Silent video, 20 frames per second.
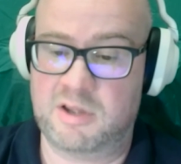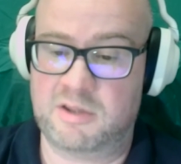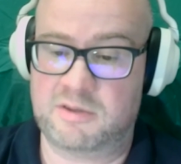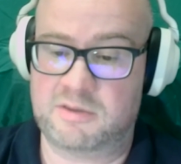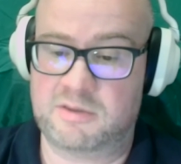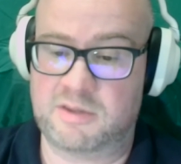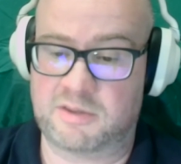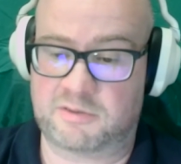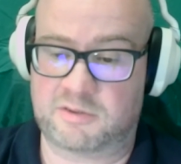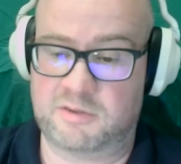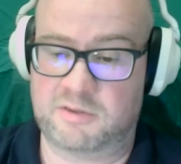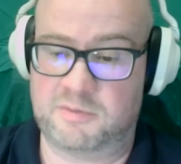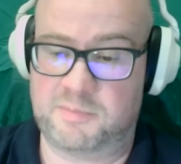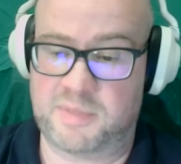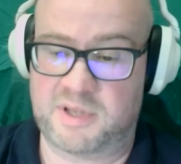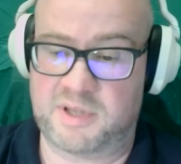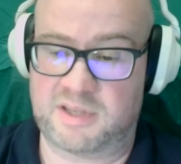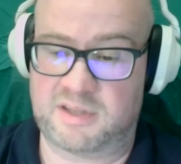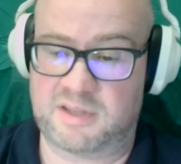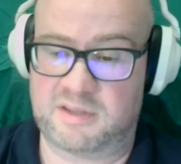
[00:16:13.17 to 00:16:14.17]
this could have
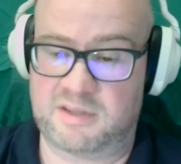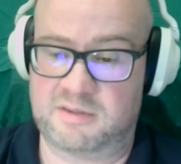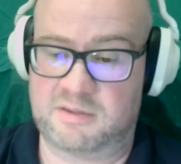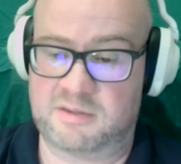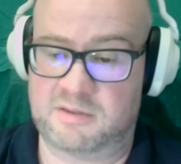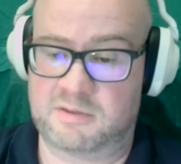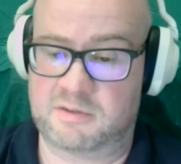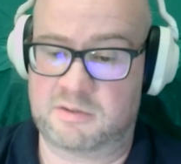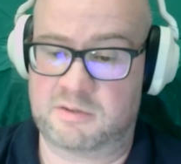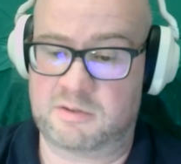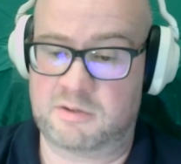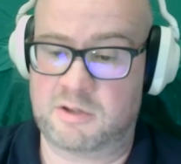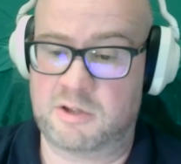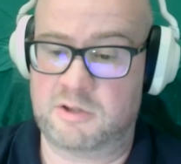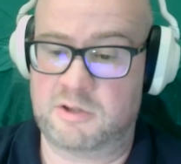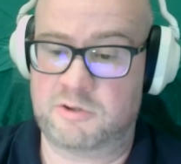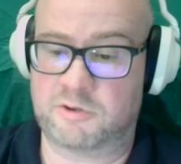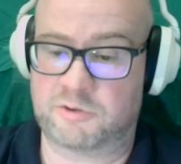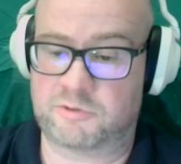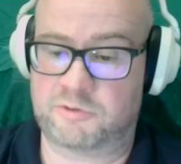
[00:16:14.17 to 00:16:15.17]
been
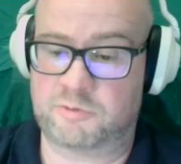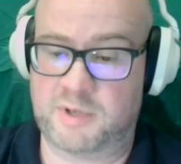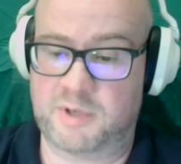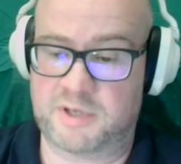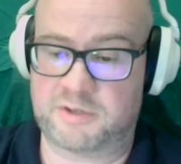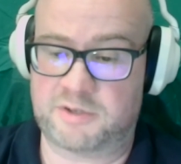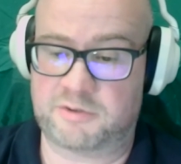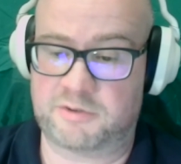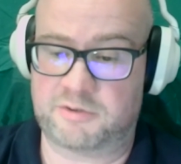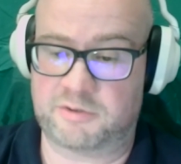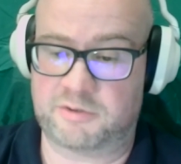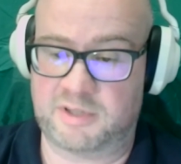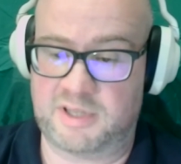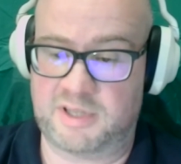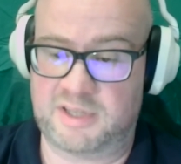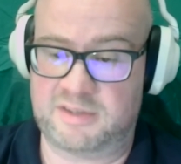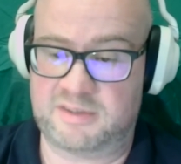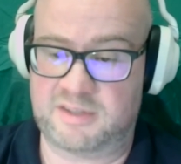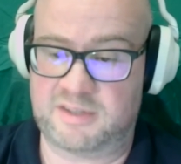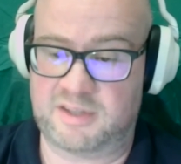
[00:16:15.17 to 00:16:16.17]
your Twitter, your
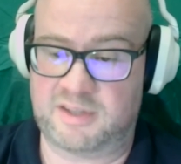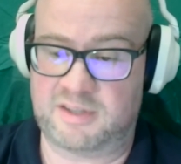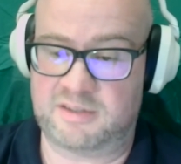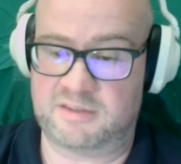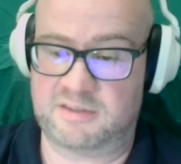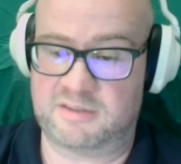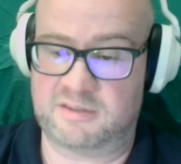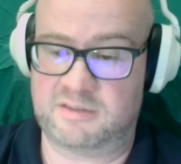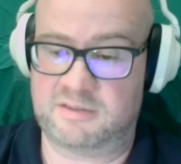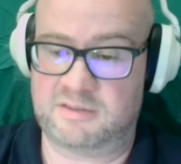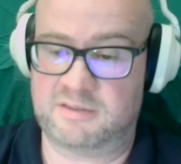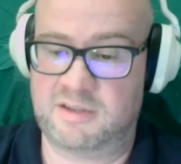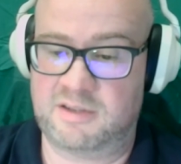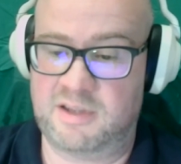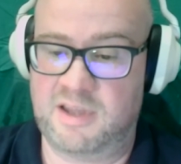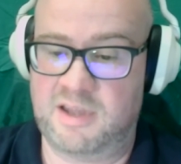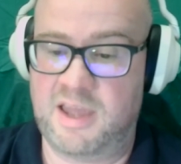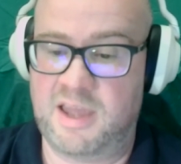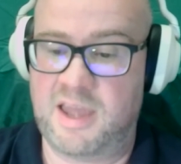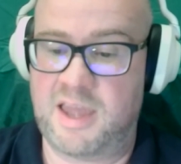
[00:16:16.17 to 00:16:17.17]
LinkedIn,
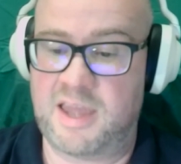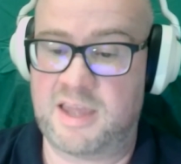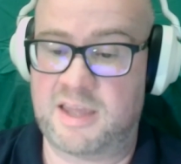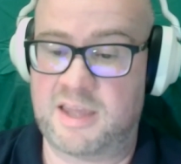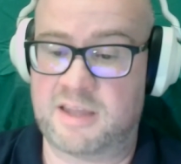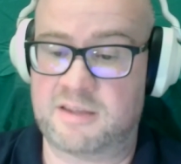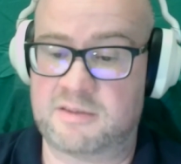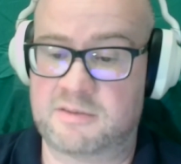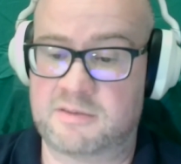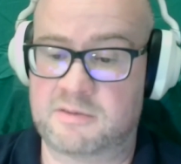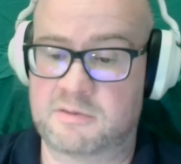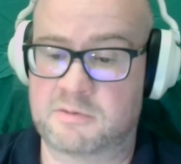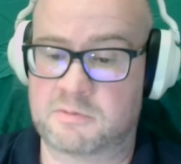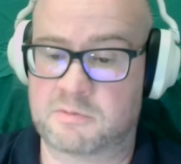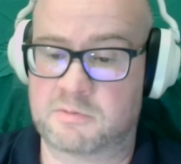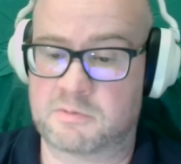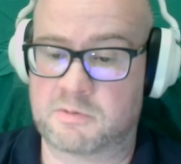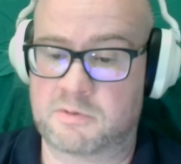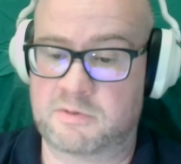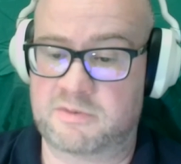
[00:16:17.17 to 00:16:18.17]

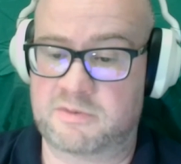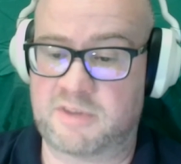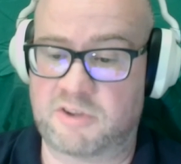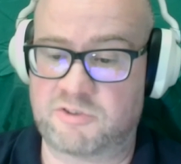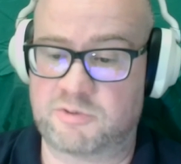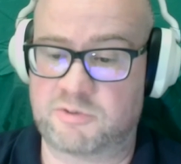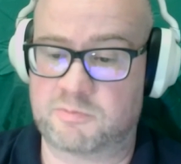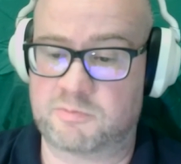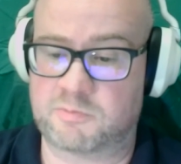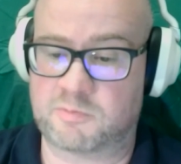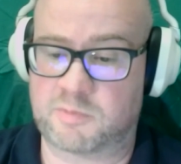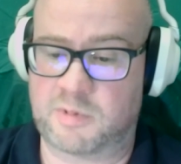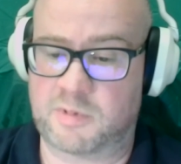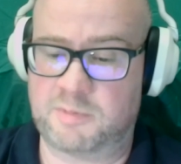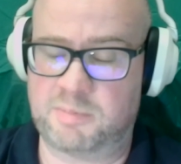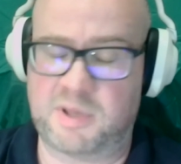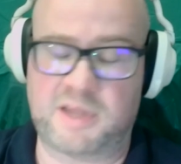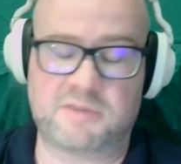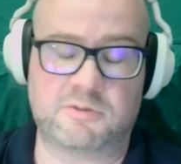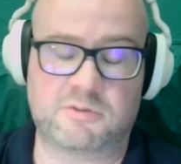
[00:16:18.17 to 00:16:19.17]
and session
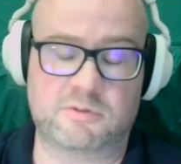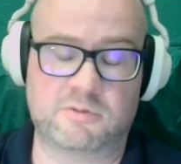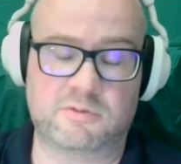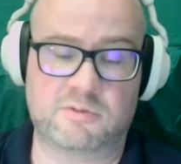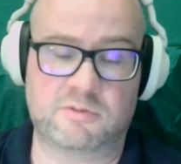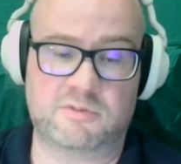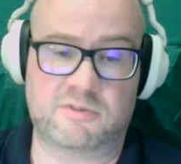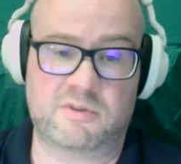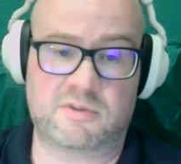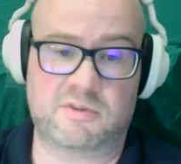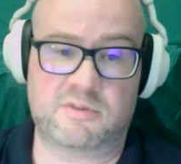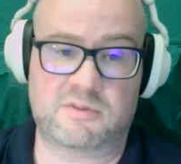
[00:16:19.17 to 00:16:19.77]
replay tools.